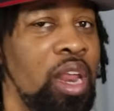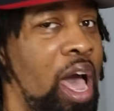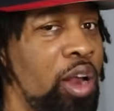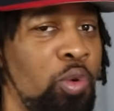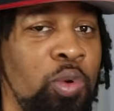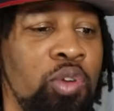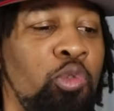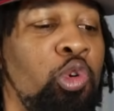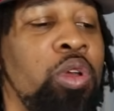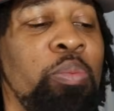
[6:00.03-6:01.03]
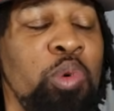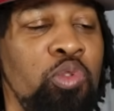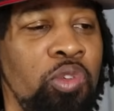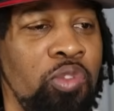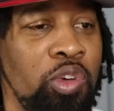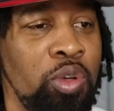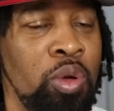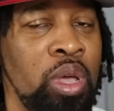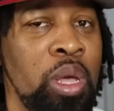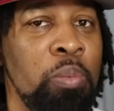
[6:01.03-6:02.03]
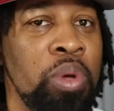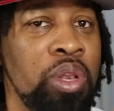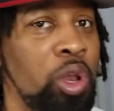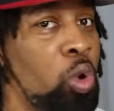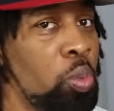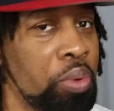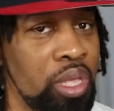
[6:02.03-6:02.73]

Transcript: And I don't want to ruin the movie for you, but Nope,